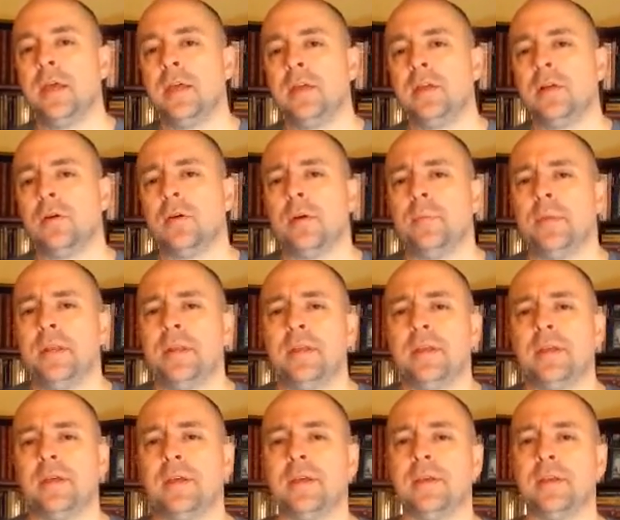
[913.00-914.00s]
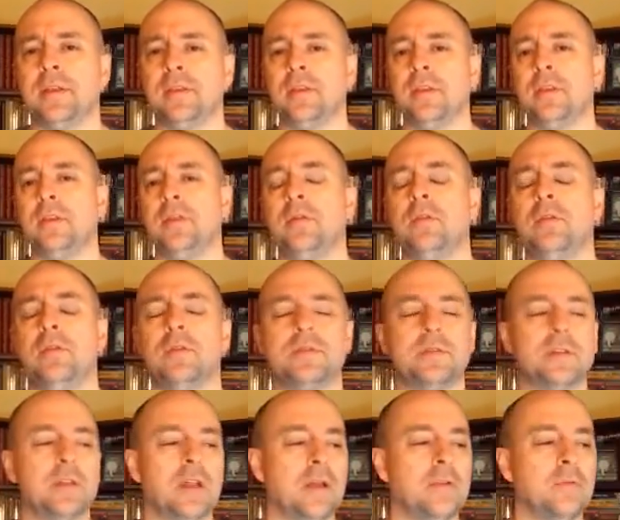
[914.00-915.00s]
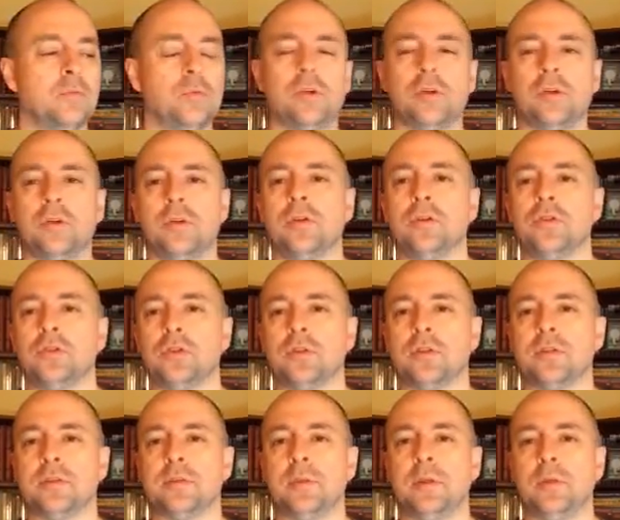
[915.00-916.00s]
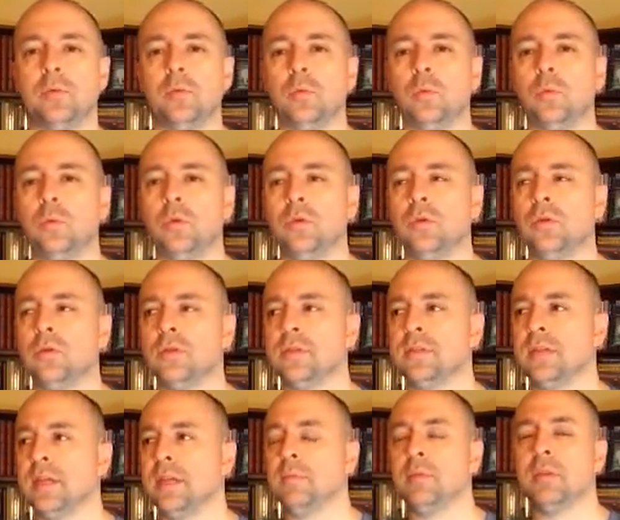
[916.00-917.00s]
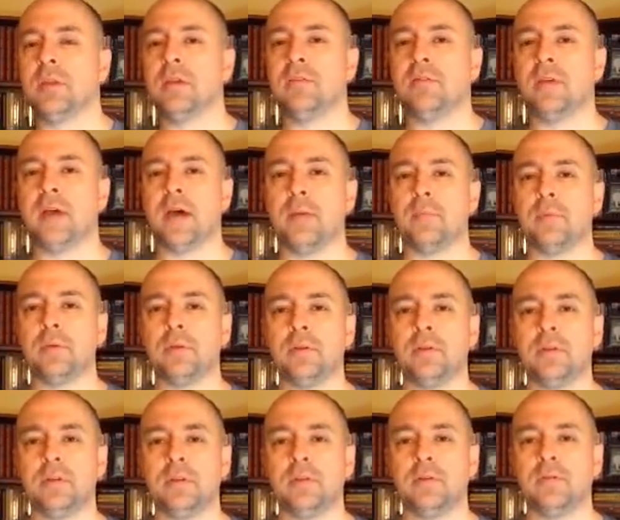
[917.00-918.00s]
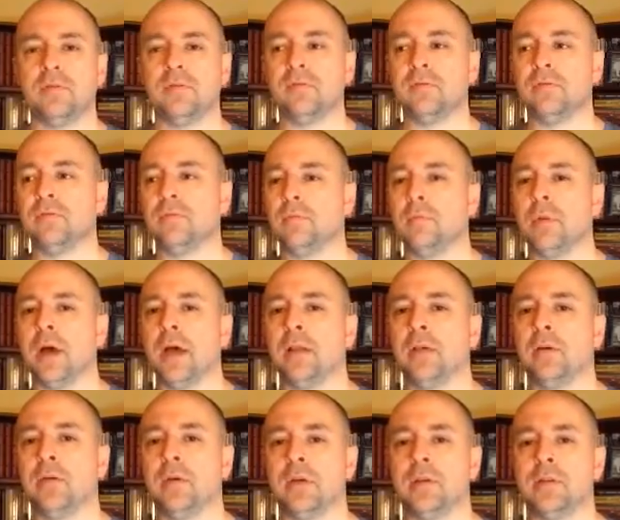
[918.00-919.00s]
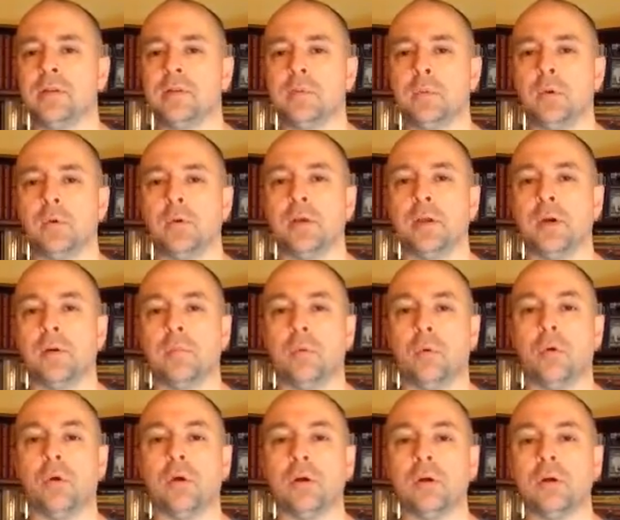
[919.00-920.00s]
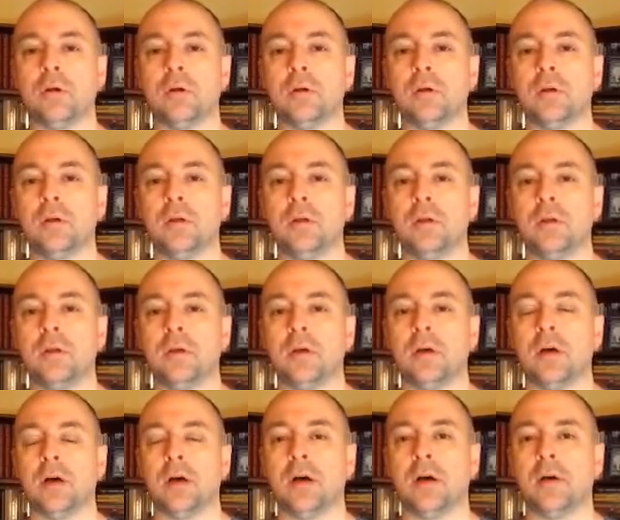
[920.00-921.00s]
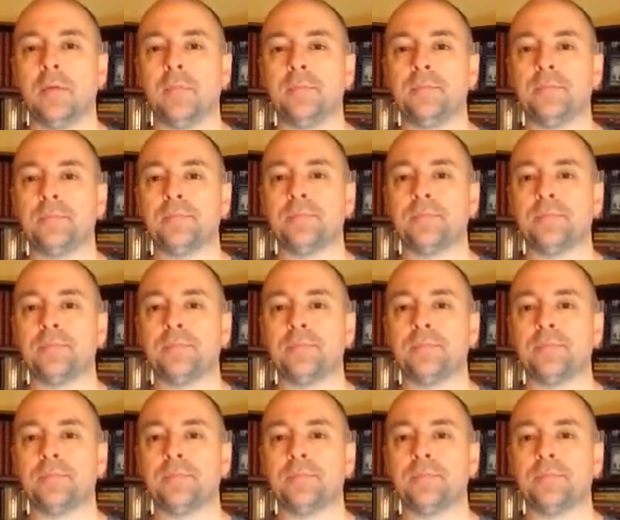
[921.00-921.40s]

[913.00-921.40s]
I mean, there's a lot of woulda, coulda, shouldas. I mean, would the same thing have happened if Milo had spoken out more? I